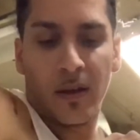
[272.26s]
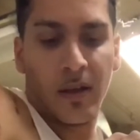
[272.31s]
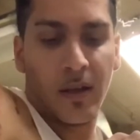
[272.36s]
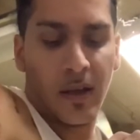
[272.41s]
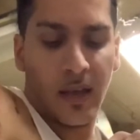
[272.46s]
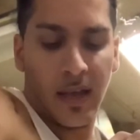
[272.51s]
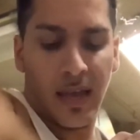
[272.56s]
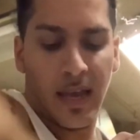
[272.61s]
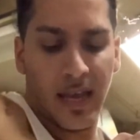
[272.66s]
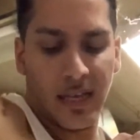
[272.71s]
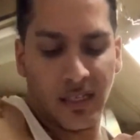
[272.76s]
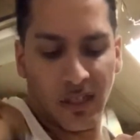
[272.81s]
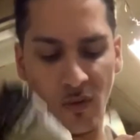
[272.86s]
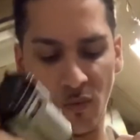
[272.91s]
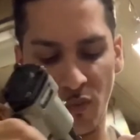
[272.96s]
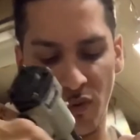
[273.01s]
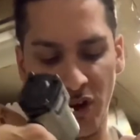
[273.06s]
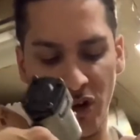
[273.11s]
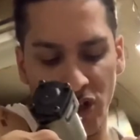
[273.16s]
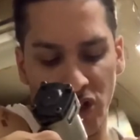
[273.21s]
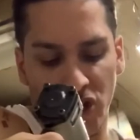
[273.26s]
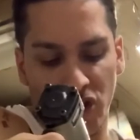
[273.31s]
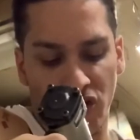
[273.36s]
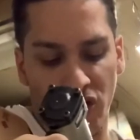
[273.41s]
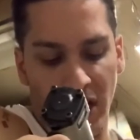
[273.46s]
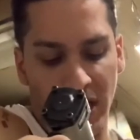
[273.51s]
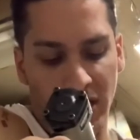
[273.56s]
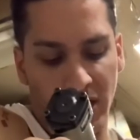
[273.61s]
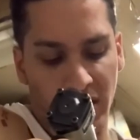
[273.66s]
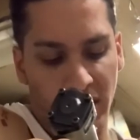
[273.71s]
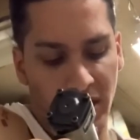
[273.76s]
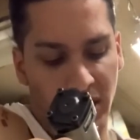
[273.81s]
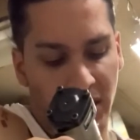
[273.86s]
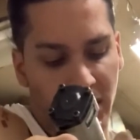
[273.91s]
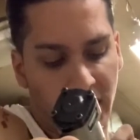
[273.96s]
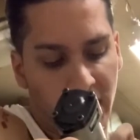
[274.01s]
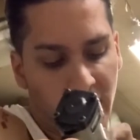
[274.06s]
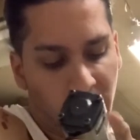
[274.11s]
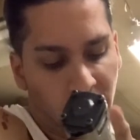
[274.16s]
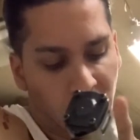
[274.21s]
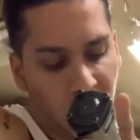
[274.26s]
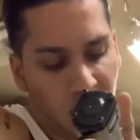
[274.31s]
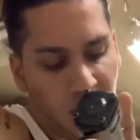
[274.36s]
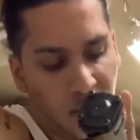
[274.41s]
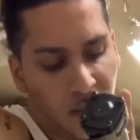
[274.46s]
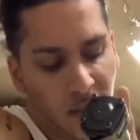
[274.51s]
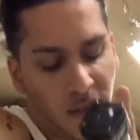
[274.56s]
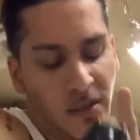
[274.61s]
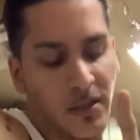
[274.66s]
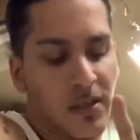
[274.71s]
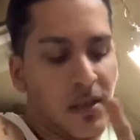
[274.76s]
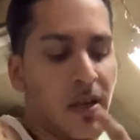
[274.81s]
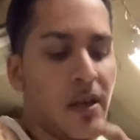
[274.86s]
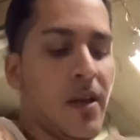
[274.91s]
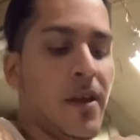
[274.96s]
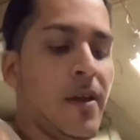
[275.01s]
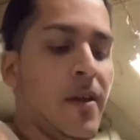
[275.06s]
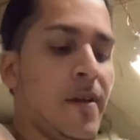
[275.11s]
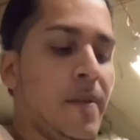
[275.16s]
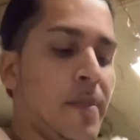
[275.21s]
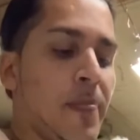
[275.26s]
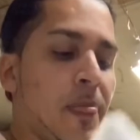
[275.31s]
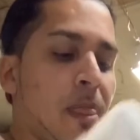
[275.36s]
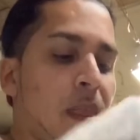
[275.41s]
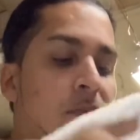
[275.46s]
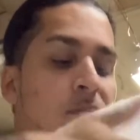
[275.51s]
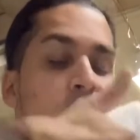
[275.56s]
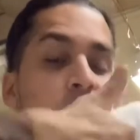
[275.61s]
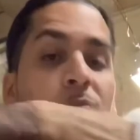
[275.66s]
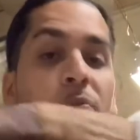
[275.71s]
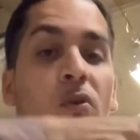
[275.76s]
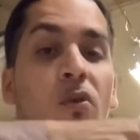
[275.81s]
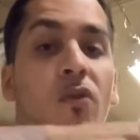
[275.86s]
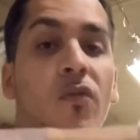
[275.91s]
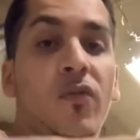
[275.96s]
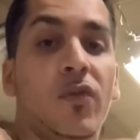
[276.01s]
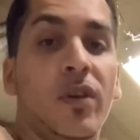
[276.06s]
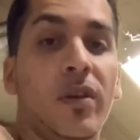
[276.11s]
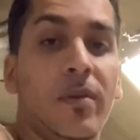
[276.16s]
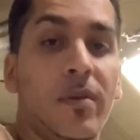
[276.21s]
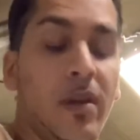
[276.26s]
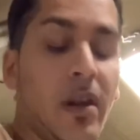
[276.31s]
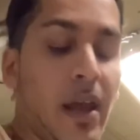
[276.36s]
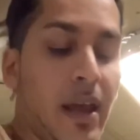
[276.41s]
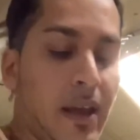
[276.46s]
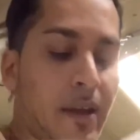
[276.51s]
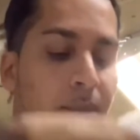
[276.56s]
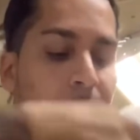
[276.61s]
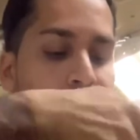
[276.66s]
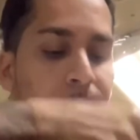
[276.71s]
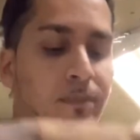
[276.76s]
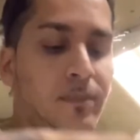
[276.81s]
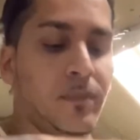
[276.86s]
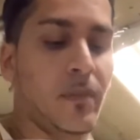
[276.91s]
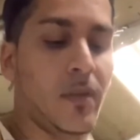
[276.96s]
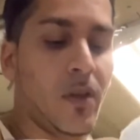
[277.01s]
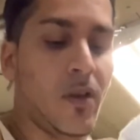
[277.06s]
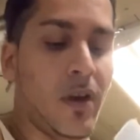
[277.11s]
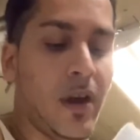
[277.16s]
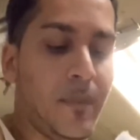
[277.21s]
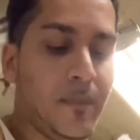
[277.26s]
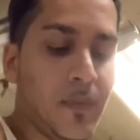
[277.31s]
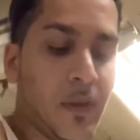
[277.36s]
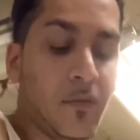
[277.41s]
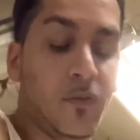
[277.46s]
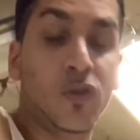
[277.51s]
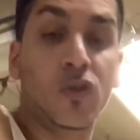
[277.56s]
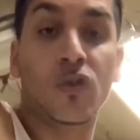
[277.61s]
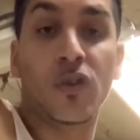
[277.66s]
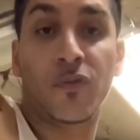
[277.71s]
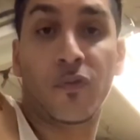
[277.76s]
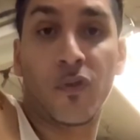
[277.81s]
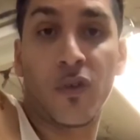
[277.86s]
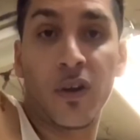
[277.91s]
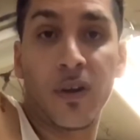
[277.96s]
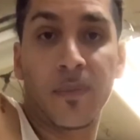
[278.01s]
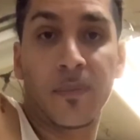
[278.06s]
get some weird stretches. If you pull from the, like, all right, if you do the front